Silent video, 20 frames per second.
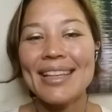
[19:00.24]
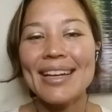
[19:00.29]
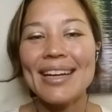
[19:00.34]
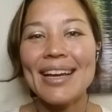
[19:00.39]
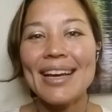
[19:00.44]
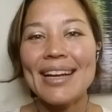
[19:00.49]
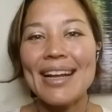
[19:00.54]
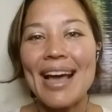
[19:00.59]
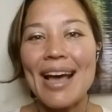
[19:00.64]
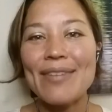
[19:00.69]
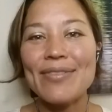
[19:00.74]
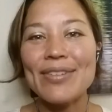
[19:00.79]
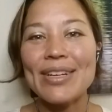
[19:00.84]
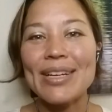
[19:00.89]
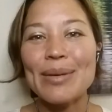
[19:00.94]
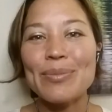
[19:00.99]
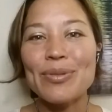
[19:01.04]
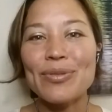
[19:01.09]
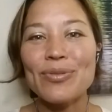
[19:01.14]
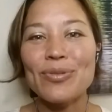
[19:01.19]
Then I had half a
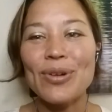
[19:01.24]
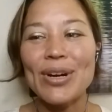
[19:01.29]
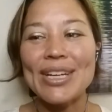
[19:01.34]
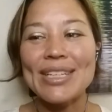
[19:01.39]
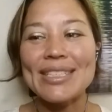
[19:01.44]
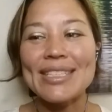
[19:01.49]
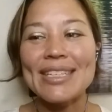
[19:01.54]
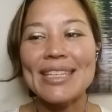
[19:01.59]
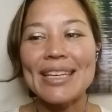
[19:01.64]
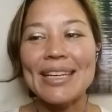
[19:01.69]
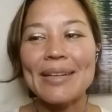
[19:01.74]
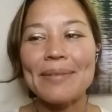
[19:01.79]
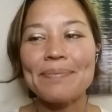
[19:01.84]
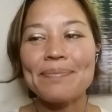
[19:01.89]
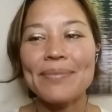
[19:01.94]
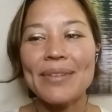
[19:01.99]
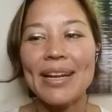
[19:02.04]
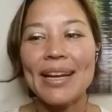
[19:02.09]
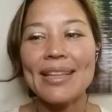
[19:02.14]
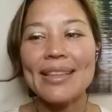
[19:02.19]
cup of white tea,
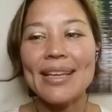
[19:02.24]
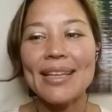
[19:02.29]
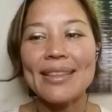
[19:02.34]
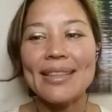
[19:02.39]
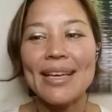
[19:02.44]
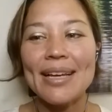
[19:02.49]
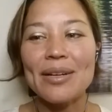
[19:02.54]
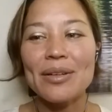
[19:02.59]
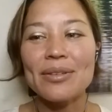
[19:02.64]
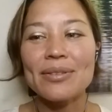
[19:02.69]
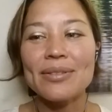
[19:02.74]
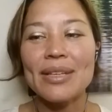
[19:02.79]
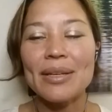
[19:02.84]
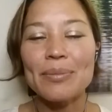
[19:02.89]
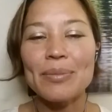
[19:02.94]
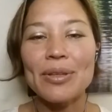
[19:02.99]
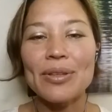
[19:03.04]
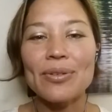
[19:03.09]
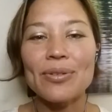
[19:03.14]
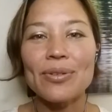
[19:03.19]
and I thought that'll get
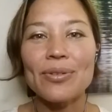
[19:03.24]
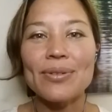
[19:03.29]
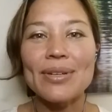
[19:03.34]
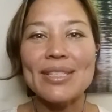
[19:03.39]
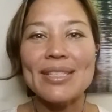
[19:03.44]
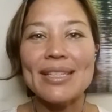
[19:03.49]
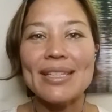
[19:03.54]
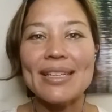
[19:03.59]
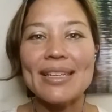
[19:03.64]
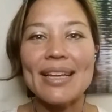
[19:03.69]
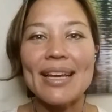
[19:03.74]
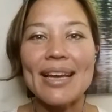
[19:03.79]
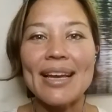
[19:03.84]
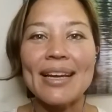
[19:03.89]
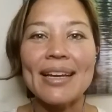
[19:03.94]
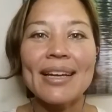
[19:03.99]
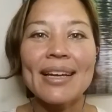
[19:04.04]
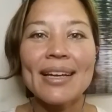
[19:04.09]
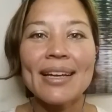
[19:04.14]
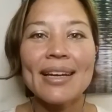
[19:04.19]
me through the rest of the
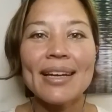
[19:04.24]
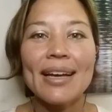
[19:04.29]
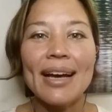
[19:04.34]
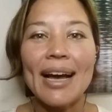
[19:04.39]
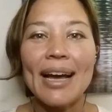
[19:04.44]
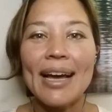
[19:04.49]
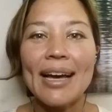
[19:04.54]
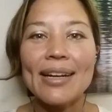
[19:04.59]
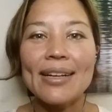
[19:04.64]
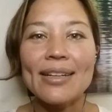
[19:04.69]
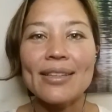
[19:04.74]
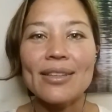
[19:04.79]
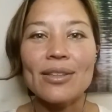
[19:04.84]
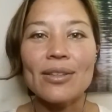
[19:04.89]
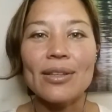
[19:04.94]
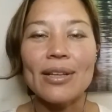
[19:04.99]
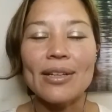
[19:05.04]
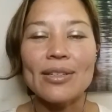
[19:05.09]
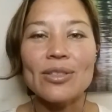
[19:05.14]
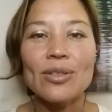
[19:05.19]
day. I had
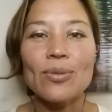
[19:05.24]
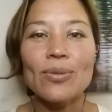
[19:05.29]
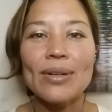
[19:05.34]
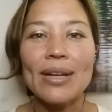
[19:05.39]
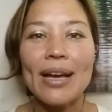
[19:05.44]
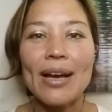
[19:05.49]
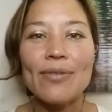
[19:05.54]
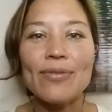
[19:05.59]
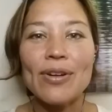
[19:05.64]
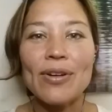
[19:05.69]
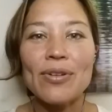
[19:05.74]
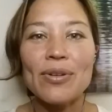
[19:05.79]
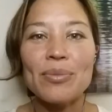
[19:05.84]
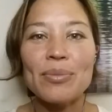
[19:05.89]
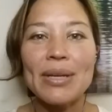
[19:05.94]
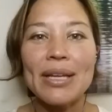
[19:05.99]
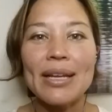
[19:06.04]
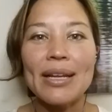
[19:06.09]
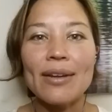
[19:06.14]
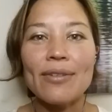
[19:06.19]
a 2.5-hour
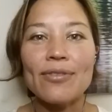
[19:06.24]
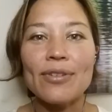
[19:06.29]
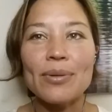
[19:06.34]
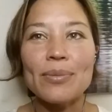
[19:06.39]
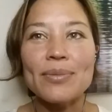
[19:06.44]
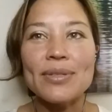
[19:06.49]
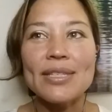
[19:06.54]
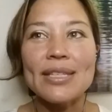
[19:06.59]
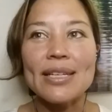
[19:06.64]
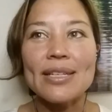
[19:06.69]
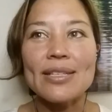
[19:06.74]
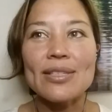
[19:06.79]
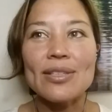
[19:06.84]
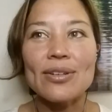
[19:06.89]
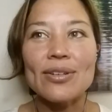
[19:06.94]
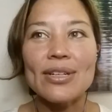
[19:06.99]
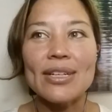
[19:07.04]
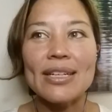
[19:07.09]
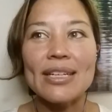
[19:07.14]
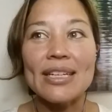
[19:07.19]
meeting from
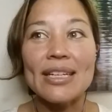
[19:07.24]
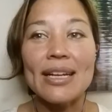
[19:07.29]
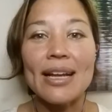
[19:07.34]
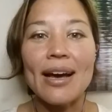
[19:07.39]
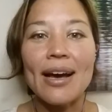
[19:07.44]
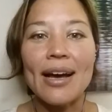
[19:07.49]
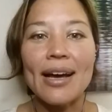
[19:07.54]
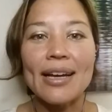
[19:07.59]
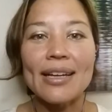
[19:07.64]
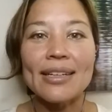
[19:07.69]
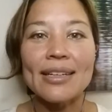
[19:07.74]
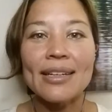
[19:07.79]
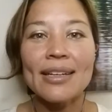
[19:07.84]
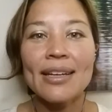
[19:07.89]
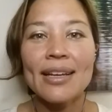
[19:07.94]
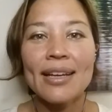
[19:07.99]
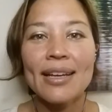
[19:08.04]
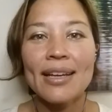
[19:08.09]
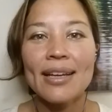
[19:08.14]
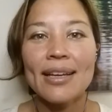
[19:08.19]
6:30 to 9,
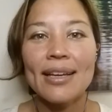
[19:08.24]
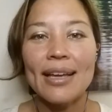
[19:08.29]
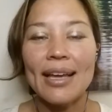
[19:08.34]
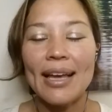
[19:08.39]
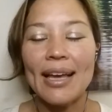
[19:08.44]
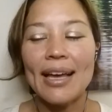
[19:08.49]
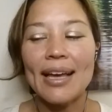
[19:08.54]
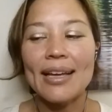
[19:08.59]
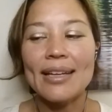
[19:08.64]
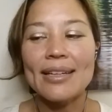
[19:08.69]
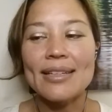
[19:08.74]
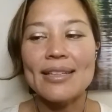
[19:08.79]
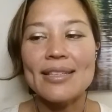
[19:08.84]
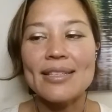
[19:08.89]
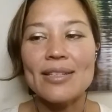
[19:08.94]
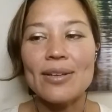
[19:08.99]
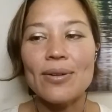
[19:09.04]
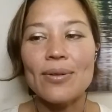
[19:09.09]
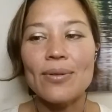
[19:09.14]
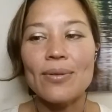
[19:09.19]
and
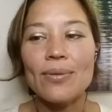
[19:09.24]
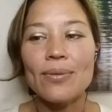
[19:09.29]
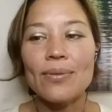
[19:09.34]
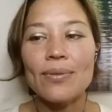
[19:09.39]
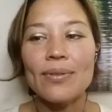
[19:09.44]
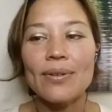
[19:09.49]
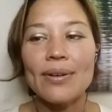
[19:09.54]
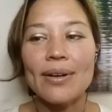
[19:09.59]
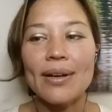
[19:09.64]
so,